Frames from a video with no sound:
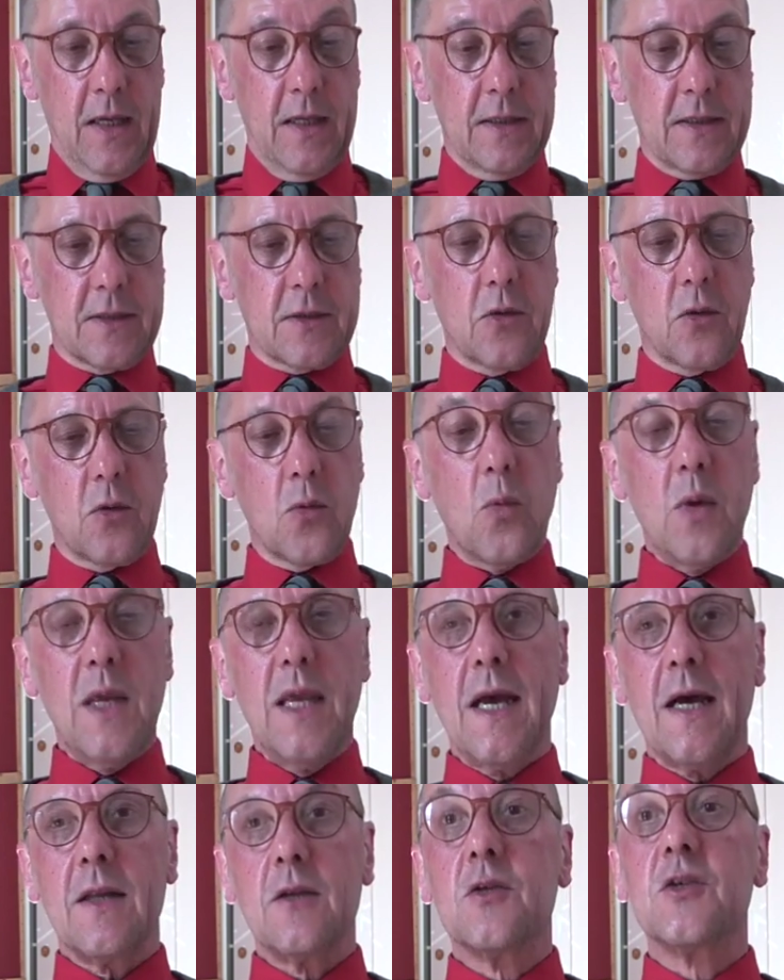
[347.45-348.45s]
It's called
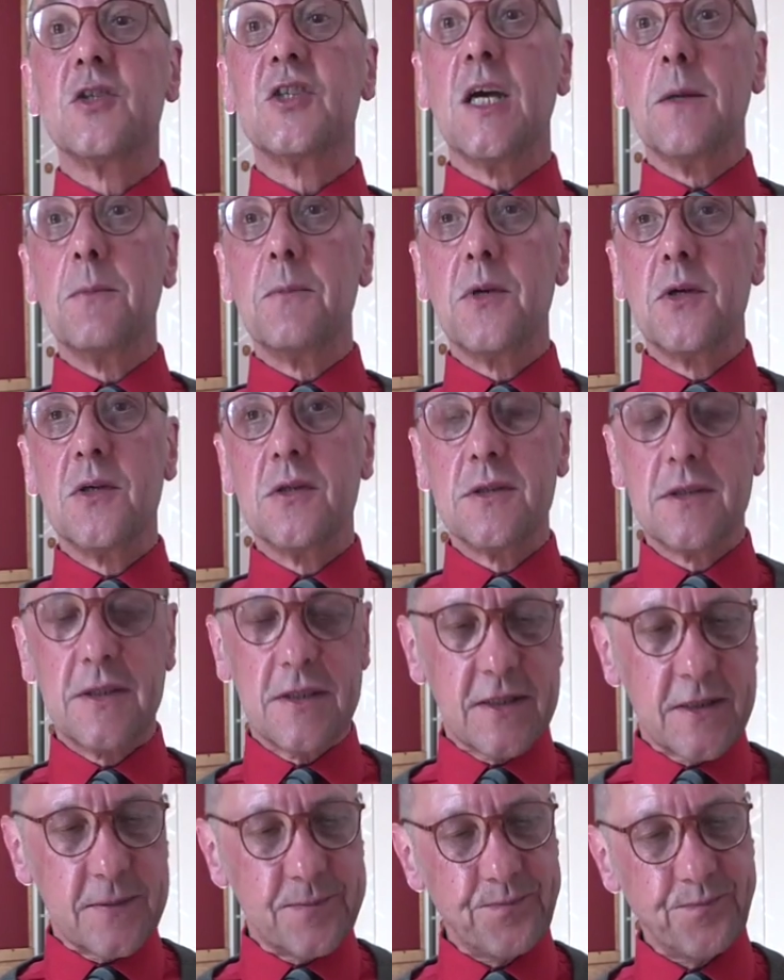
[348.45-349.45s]
We Are the
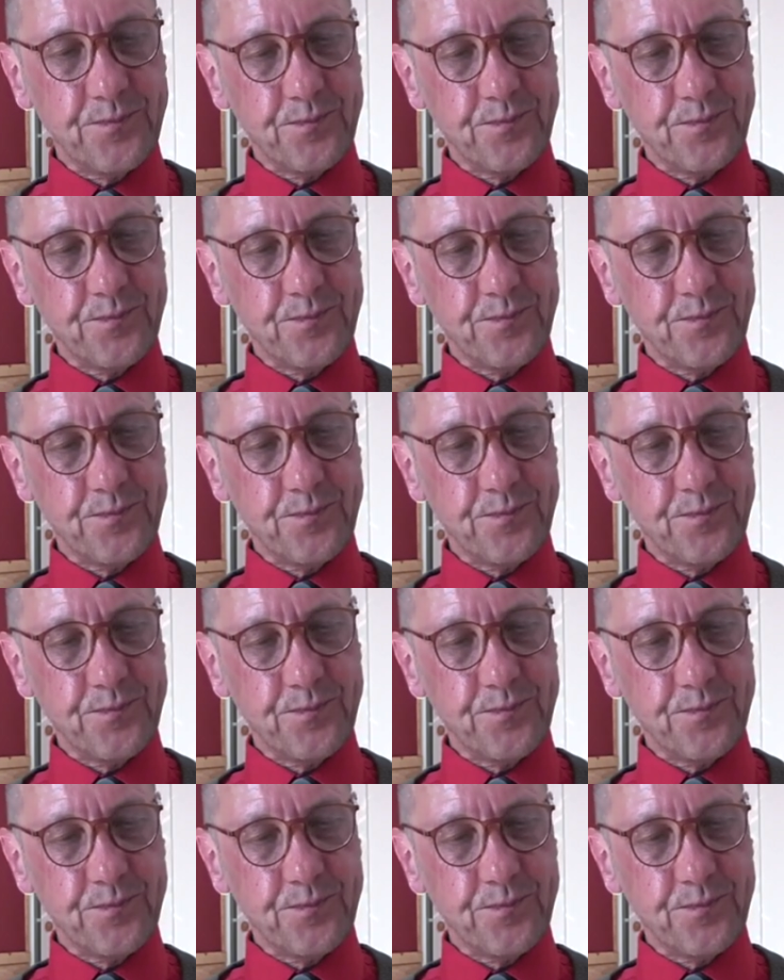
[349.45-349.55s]
Champions.